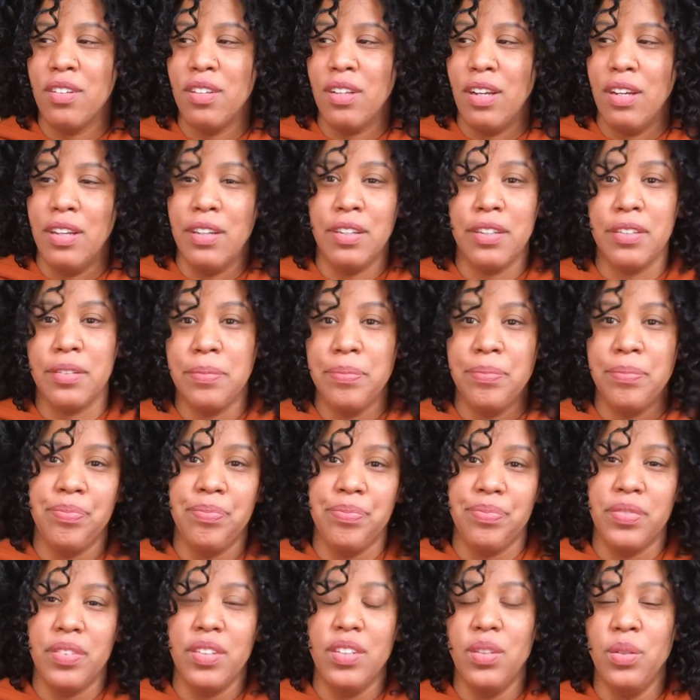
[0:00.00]
Like,
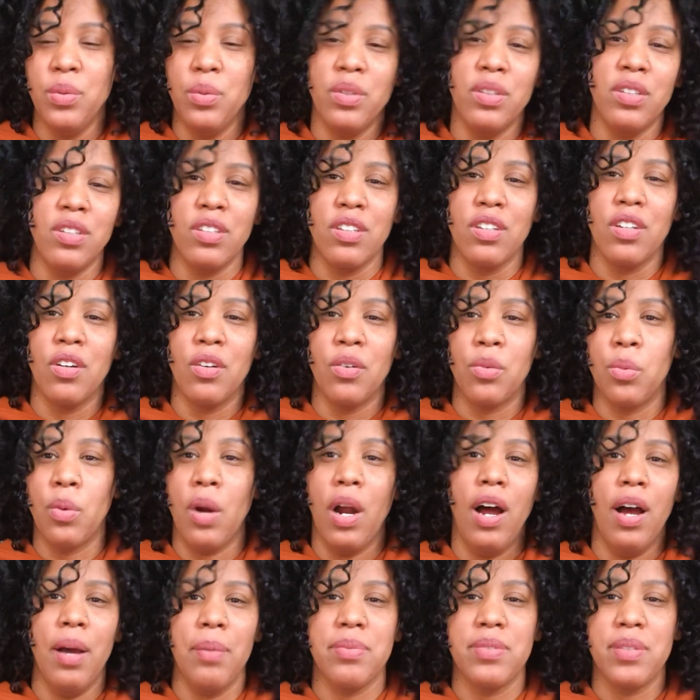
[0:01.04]
you wouldn't go
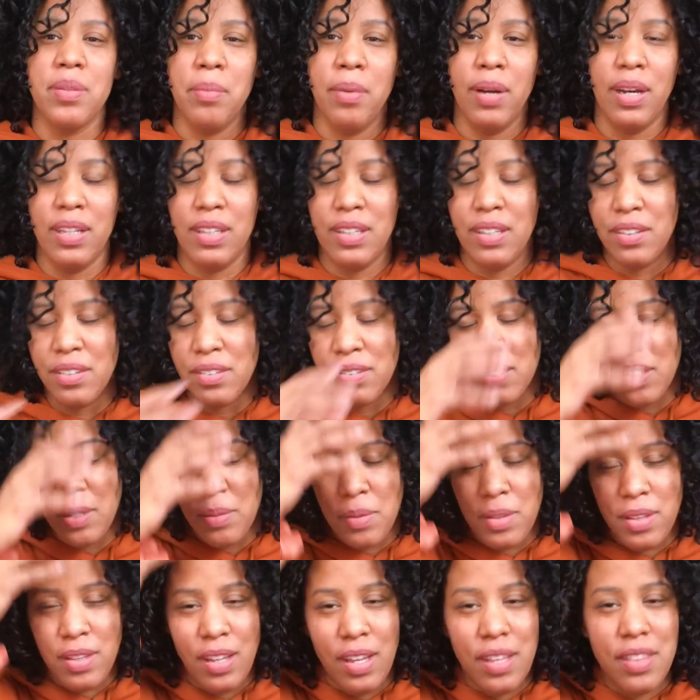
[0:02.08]
rob somebody or
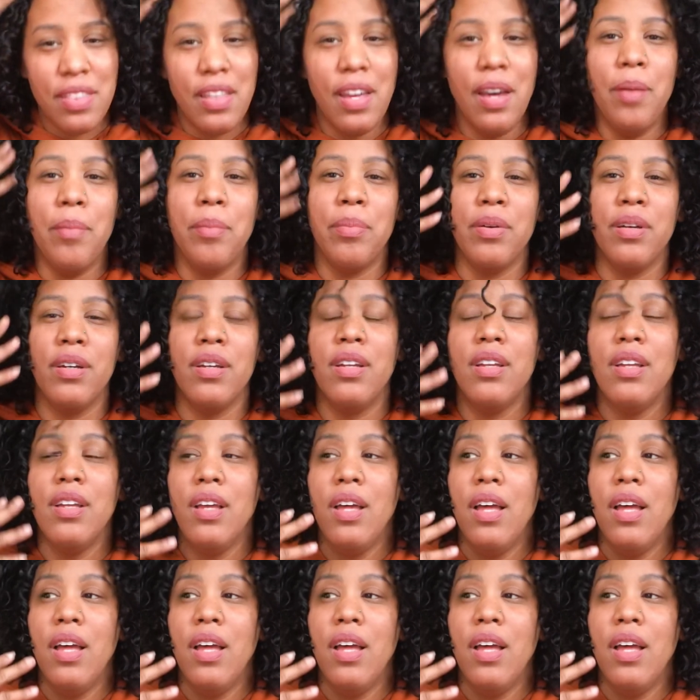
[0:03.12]
something like that, but